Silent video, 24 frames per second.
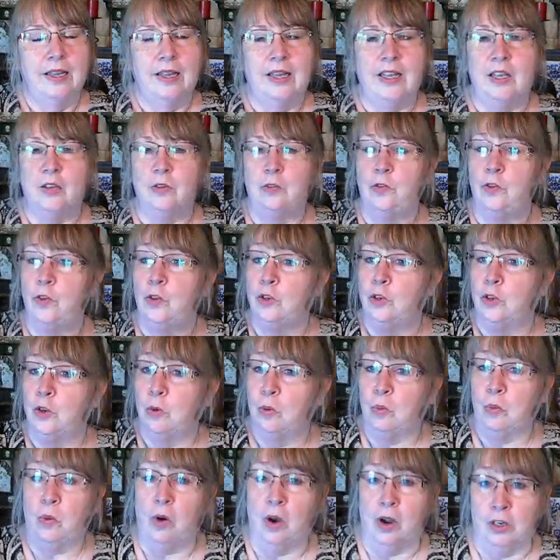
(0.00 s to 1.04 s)
if you
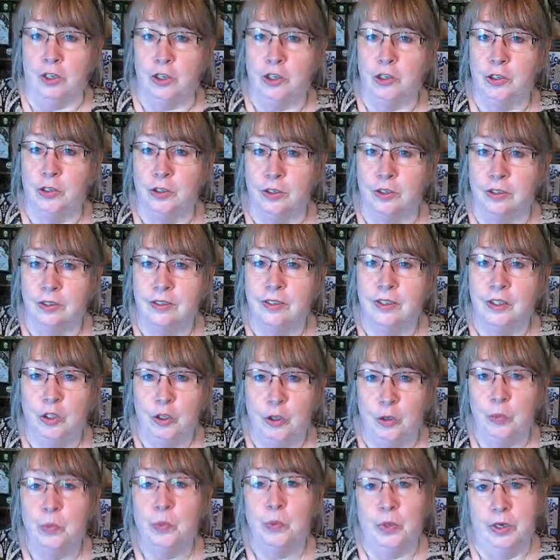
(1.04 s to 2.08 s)
don't watch her,
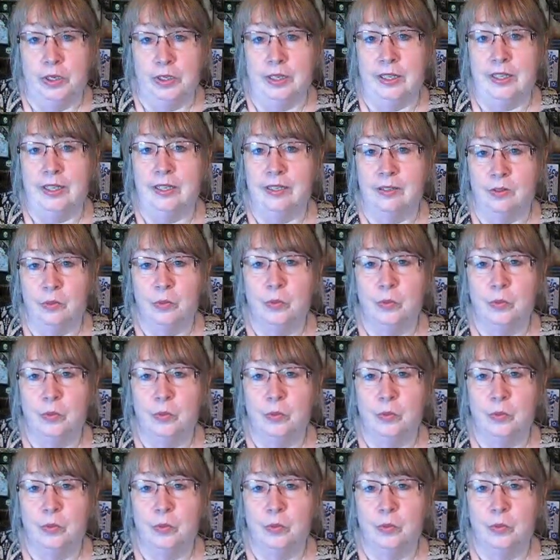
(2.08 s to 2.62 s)
you really,